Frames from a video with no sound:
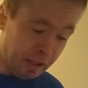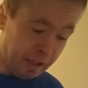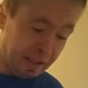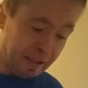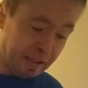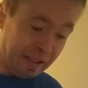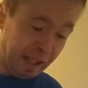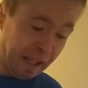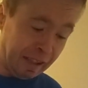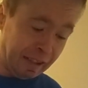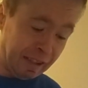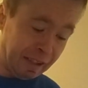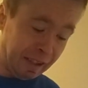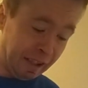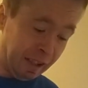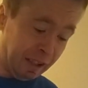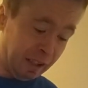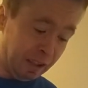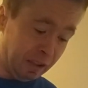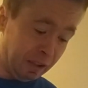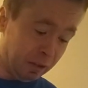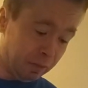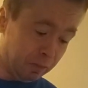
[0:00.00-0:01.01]

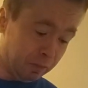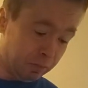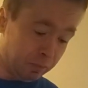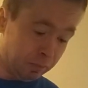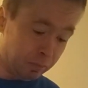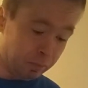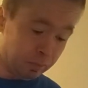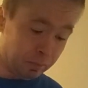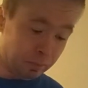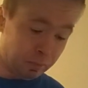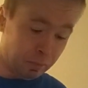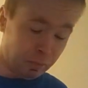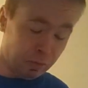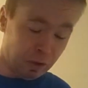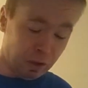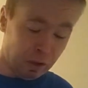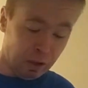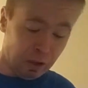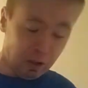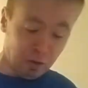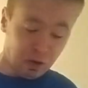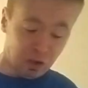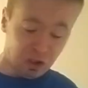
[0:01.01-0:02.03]
Saturday,
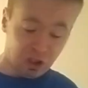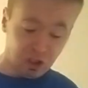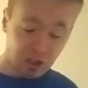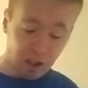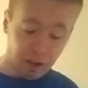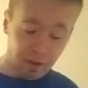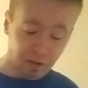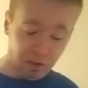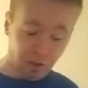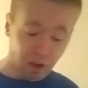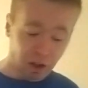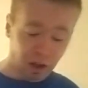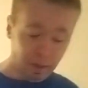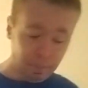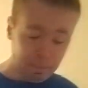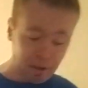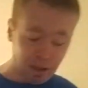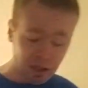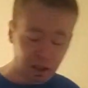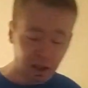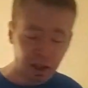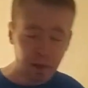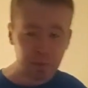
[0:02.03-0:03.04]
we start with
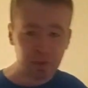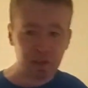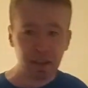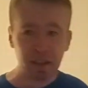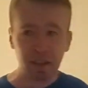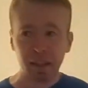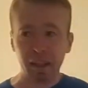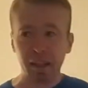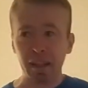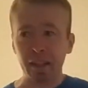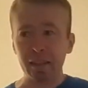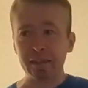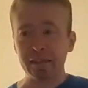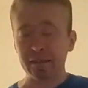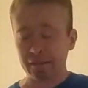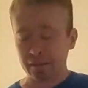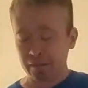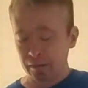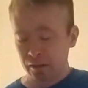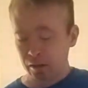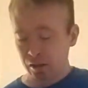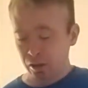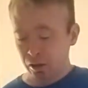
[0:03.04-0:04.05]
RB Leipzig
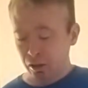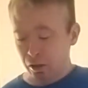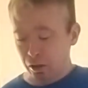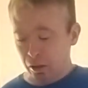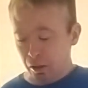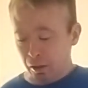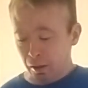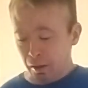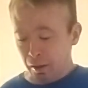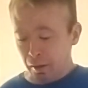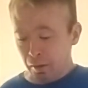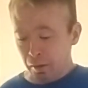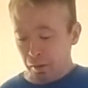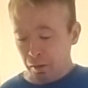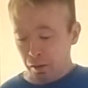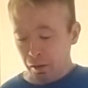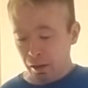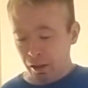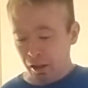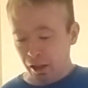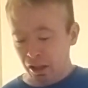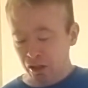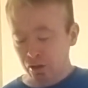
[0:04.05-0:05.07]
against
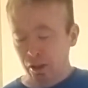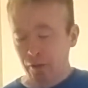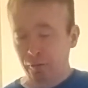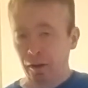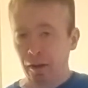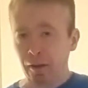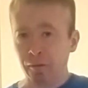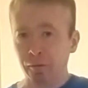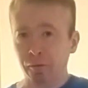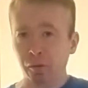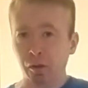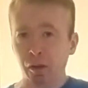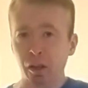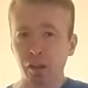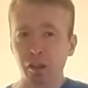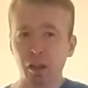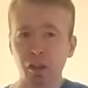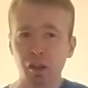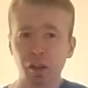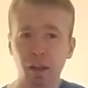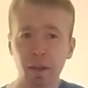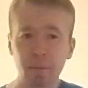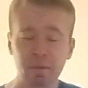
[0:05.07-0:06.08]
Eintracht Frankfurt. I
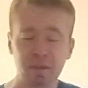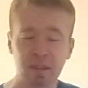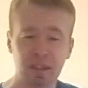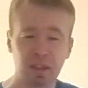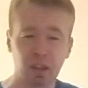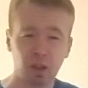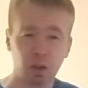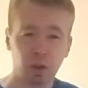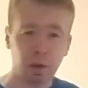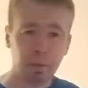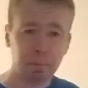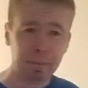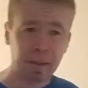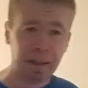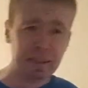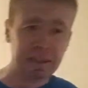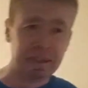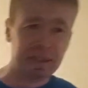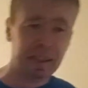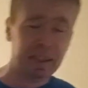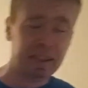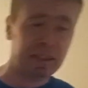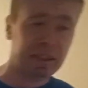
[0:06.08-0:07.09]
know Leipzig have got
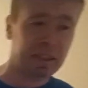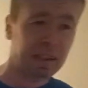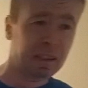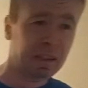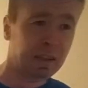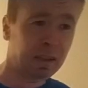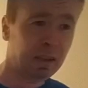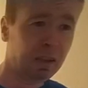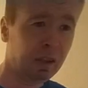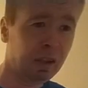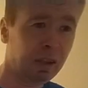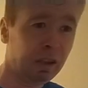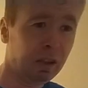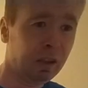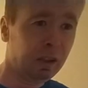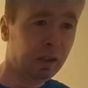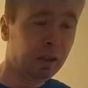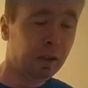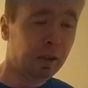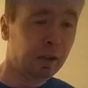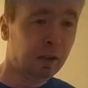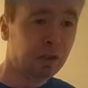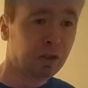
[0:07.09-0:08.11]
Man City
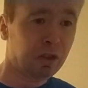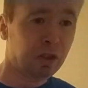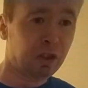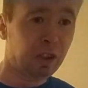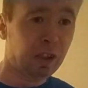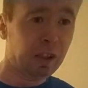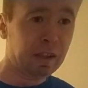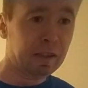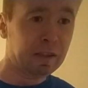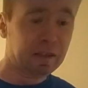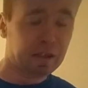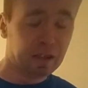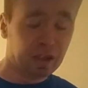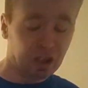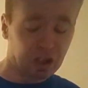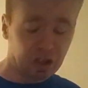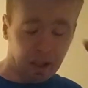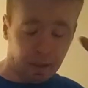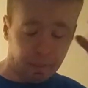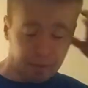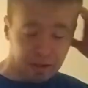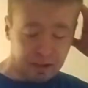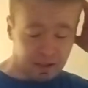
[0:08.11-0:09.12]
tonight in the
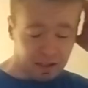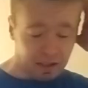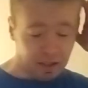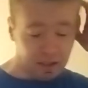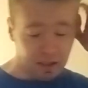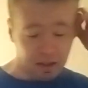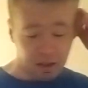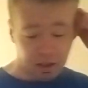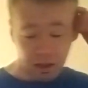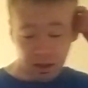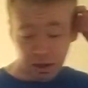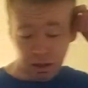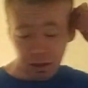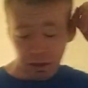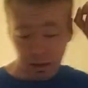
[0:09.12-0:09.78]
Champions League.